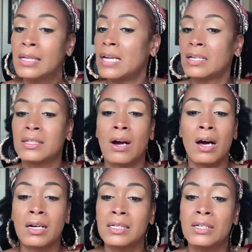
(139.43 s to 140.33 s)
Dr.
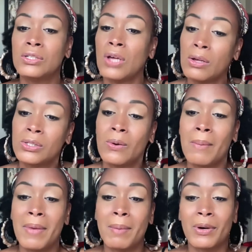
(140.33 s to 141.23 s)
Ogden is also a
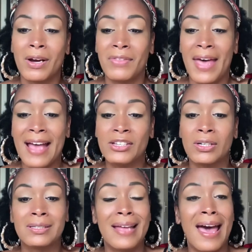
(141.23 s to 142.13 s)
member of the
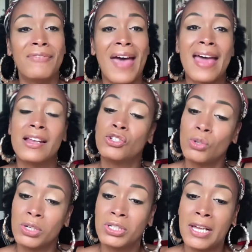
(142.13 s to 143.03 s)
adjunct staff at
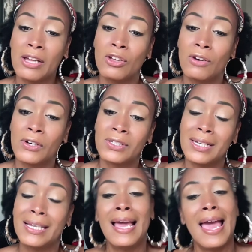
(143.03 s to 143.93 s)
Georgetown
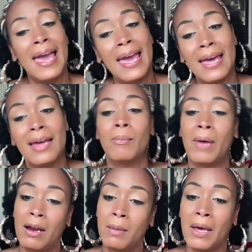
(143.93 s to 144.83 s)
University and
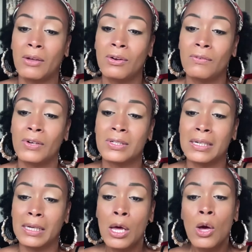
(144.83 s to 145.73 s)
Marymount
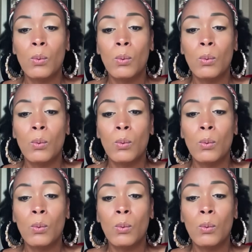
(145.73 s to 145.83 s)
University,